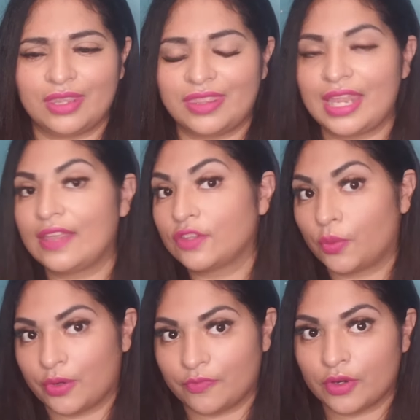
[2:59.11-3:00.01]
They left the
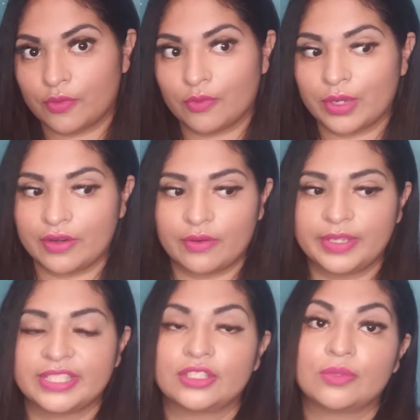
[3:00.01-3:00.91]
room for whatever
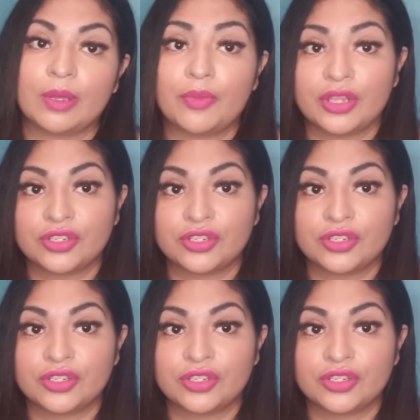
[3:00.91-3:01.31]
reason, so my brother